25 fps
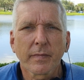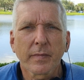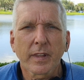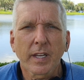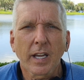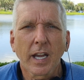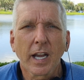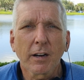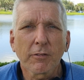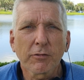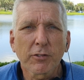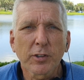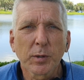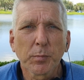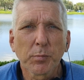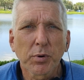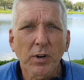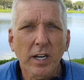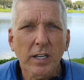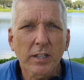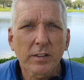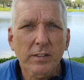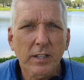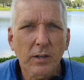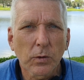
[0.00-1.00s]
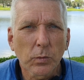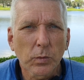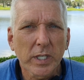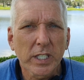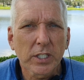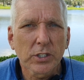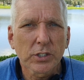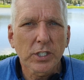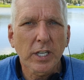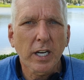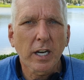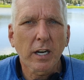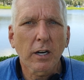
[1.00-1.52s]
Every breath that we
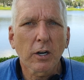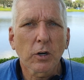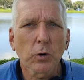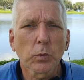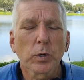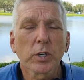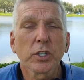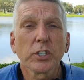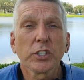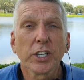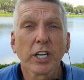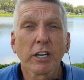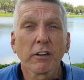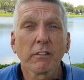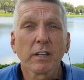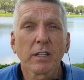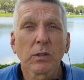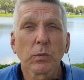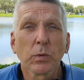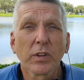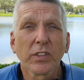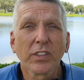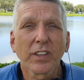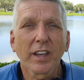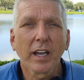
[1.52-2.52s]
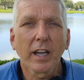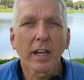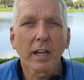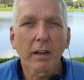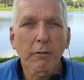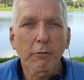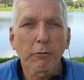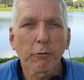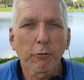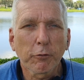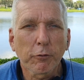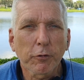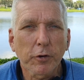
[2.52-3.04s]
share, we're sharing with
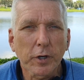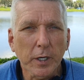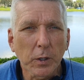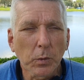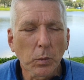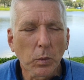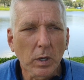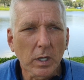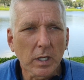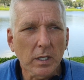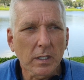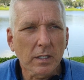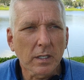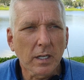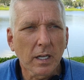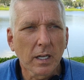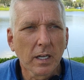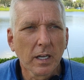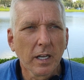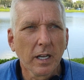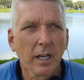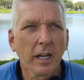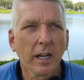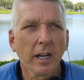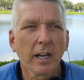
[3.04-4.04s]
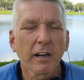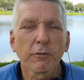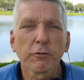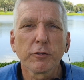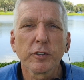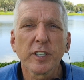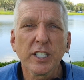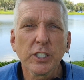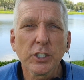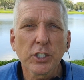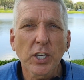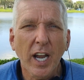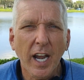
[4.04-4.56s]
everyone.
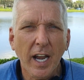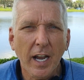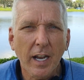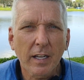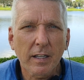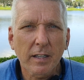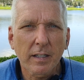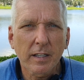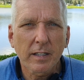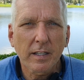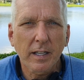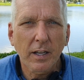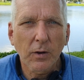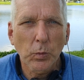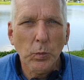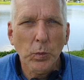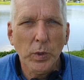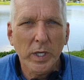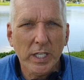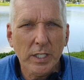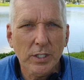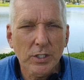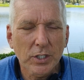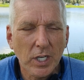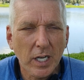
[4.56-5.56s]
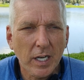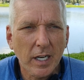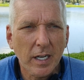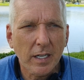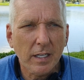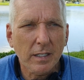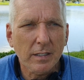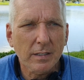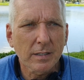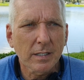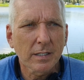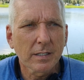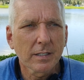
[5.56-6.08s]
Every chant that we
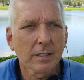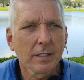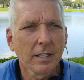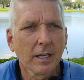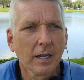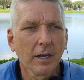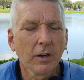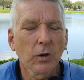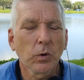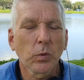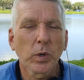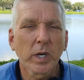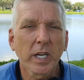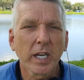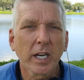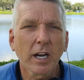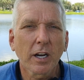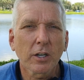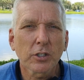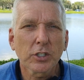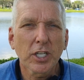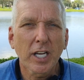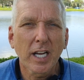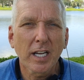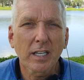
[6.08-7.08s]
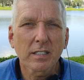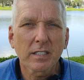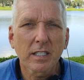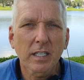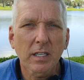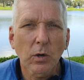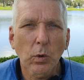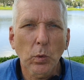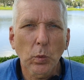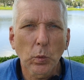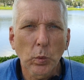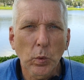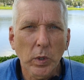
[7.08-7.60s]
chant, we are
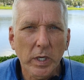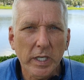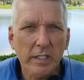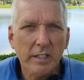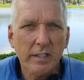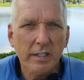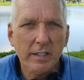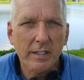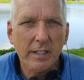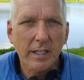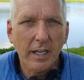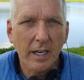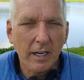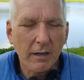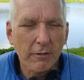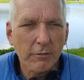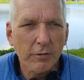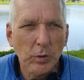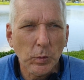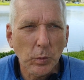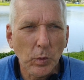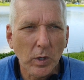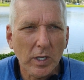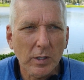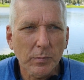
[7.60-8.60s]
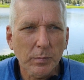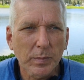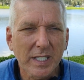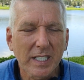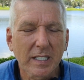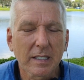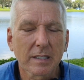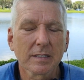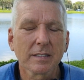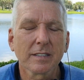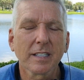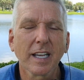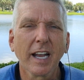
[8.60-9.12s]
chanting with everyone
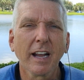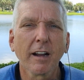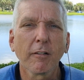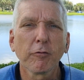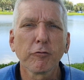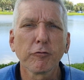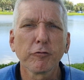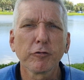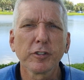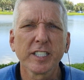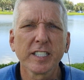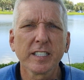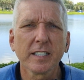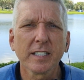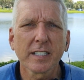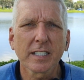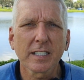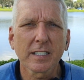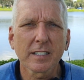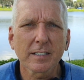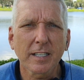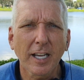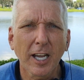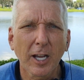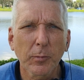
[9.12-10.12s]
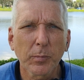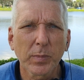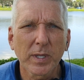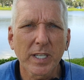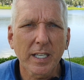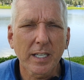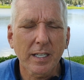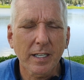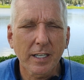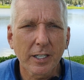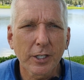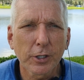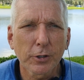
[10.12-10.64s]
because everything is
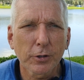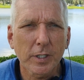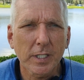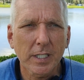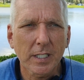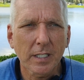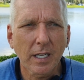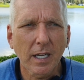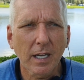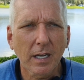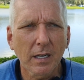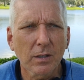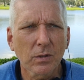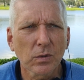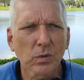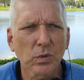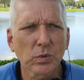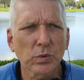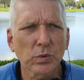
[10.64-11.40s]
happening here and now.